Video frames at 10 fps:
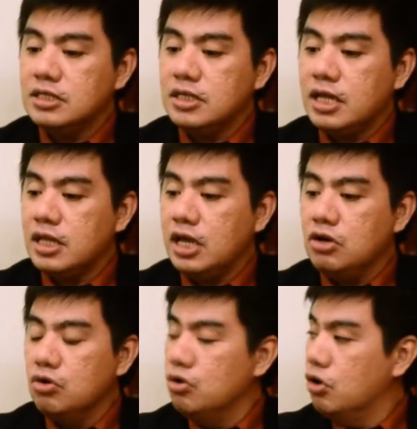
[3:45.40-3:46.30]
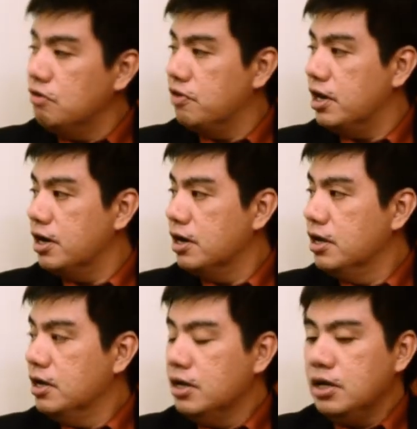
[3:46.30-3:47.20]
not a novel
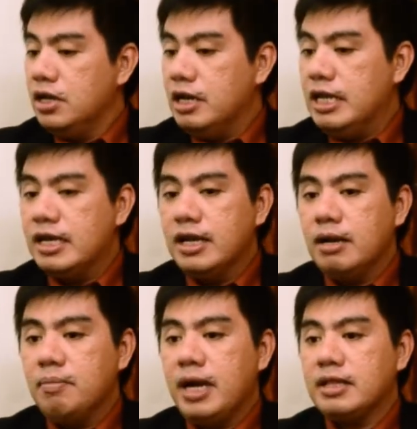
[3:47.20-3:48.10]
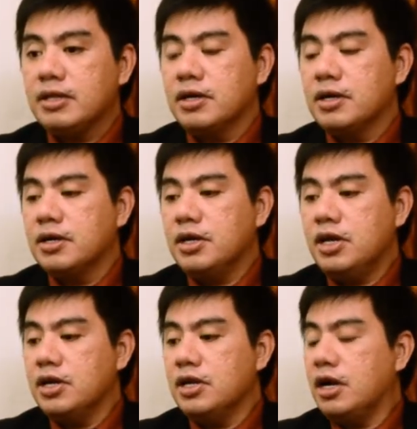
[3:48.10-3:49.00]
legal matter
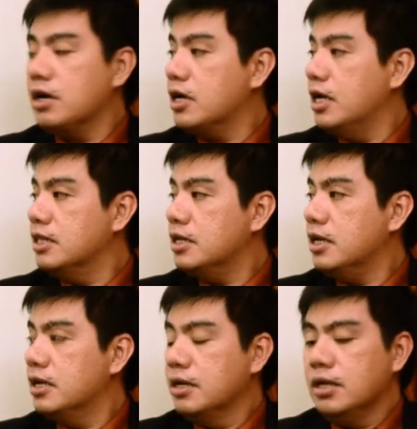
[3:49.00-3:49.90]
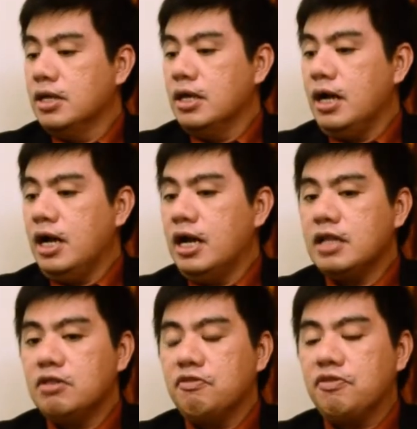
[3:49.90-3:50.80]
here in our country. A
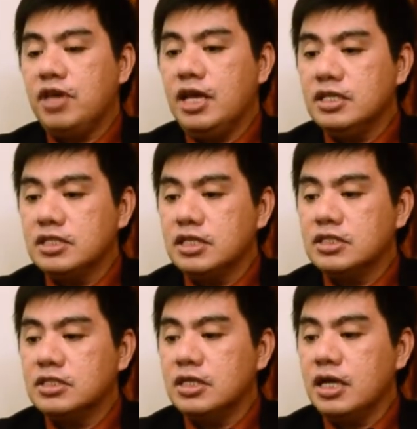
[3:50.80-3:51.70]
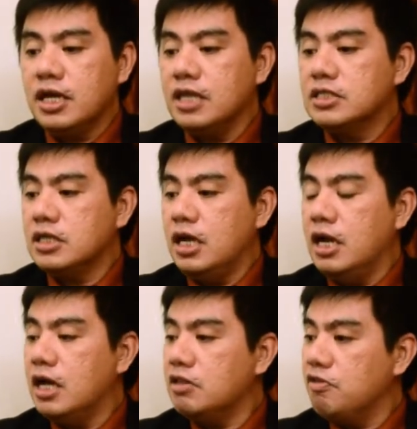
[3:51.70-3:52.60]
lot of cases against a
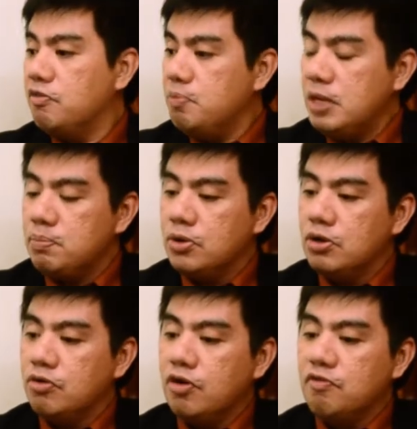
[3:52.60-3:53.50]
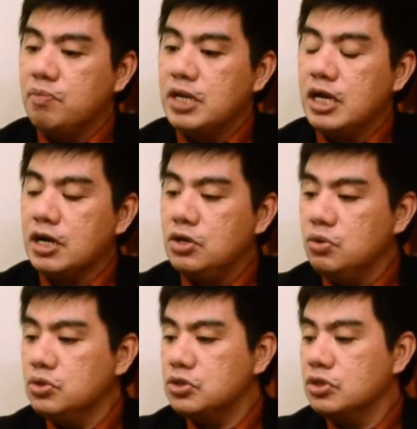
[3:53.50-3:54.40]
lot of people who have been
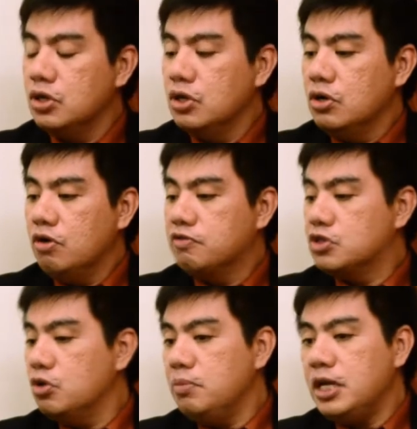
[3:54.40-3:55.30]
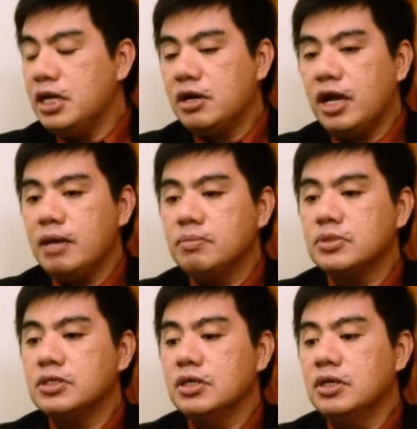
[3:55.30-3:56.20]
accused of so many
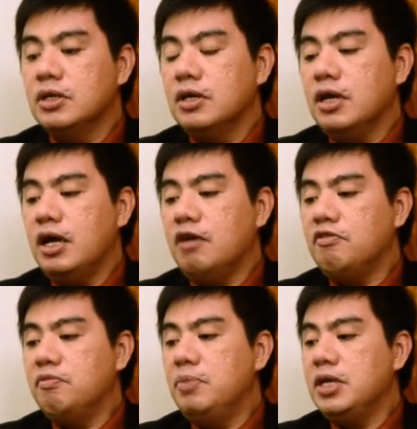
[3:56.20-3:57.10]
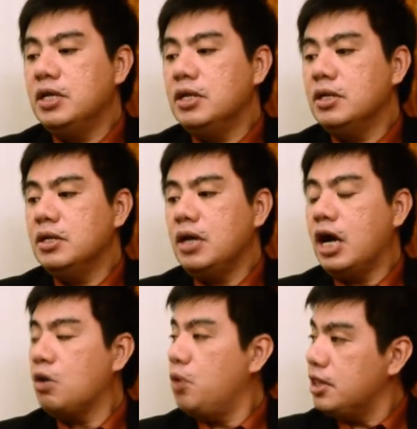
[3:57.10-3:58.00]
crimes have been
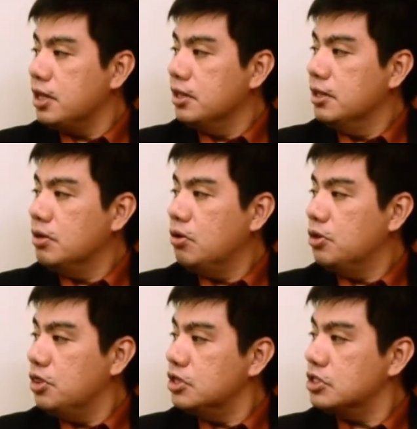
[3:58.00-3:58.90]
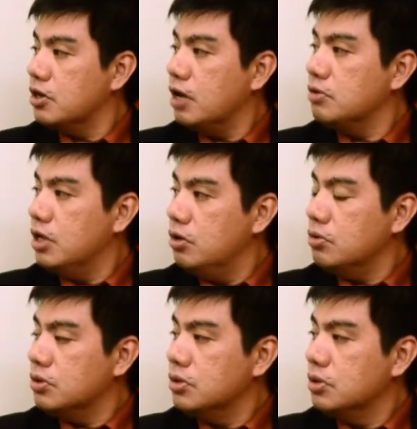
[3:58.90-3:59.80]
acquitted on this ground alone,